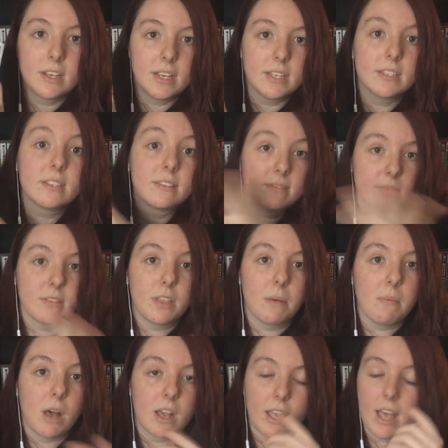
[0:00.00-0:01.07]
is the
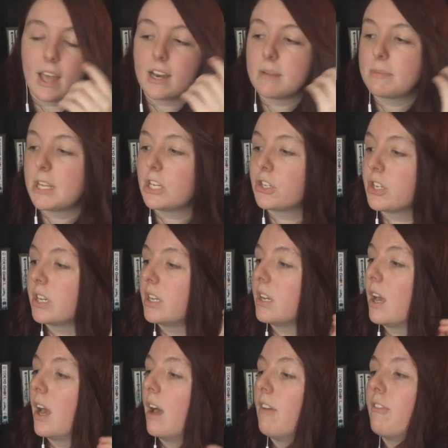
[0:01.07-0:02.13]
manga adaptation
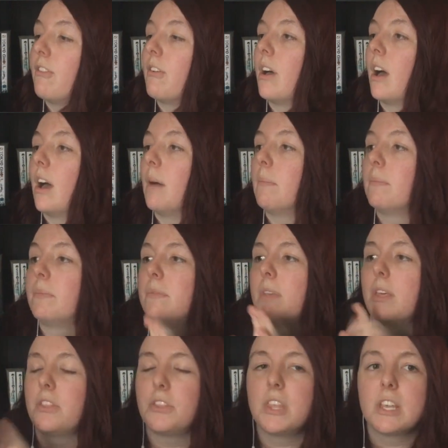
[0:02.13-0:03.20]
of, um,
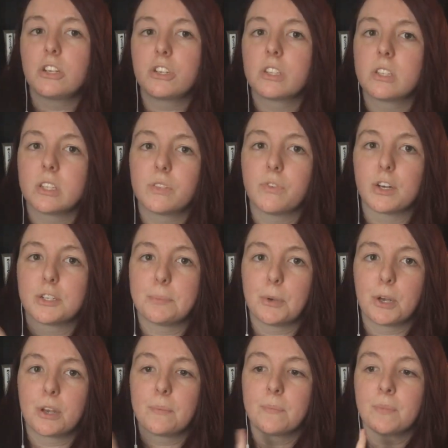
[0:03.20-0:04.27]
I think, just this first
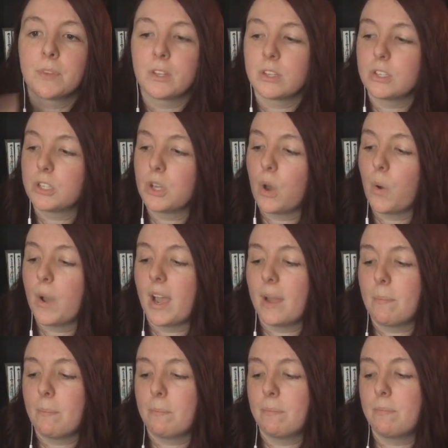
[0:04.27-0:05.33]
book. So
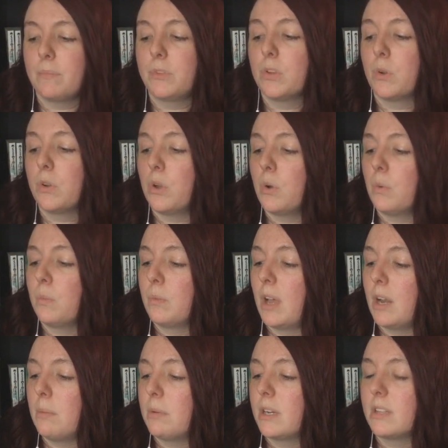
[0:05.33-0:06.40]
I don't know
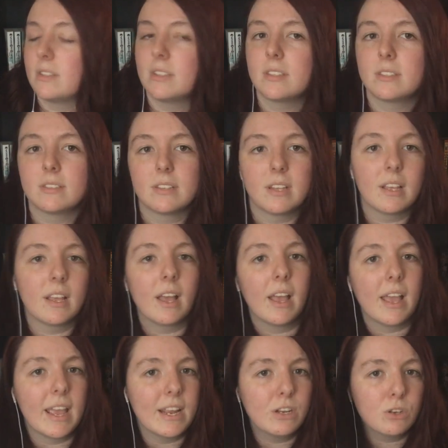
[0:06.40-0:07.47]
how to pronounce this.
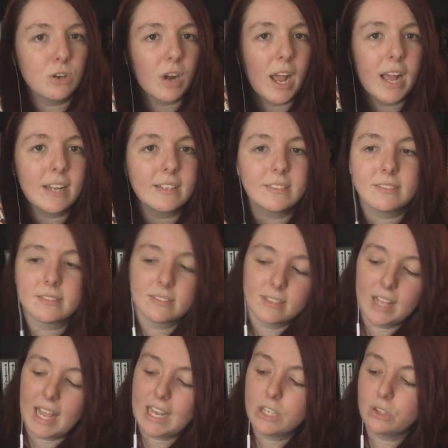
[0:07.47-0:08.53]
Aincrad?
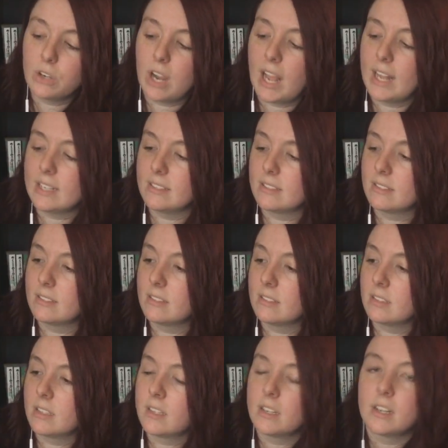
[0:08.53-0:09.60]
Aincrad?
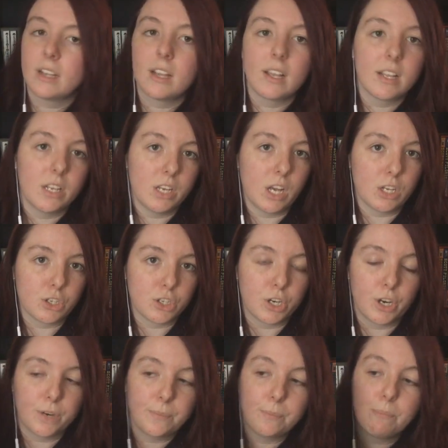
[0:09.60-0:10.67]
Not
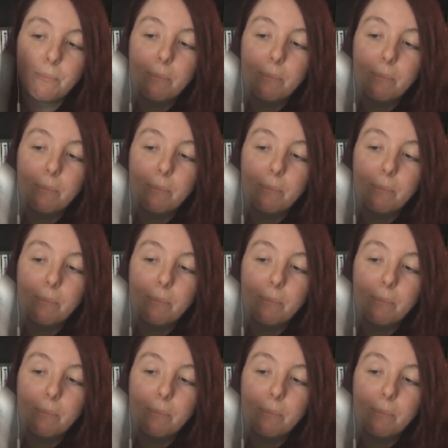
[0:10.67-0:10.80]
sure.